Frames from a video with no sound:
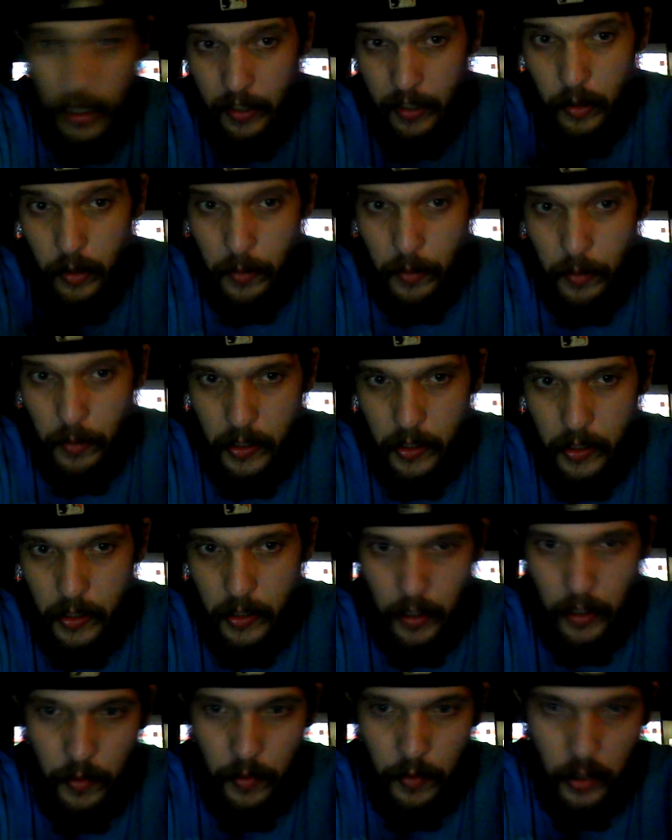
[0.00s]
to appreciate you if you
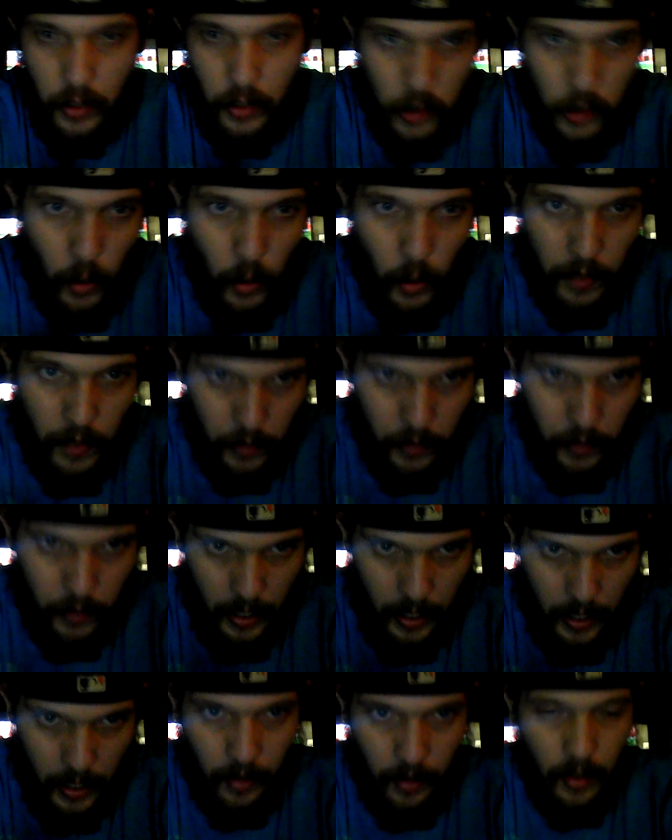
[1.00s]
could join if you can.
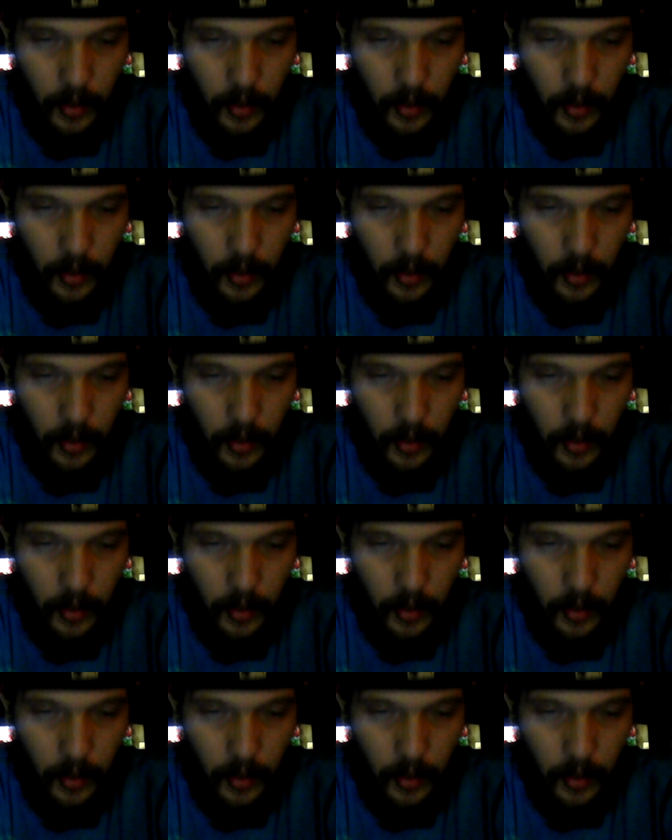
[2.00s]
